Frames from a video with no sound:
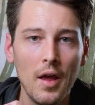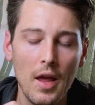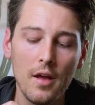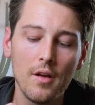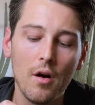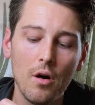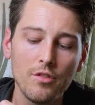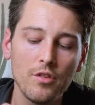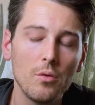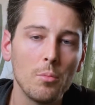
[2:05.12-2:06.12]
and it
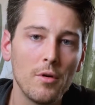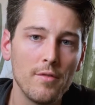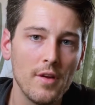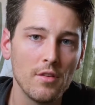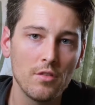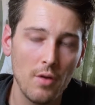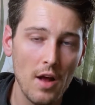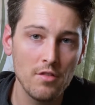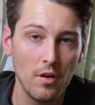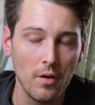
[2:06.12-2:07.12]
also will prevent
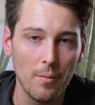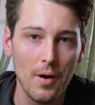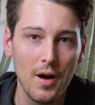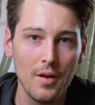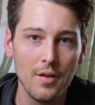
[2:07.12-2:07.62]
scratching your rod.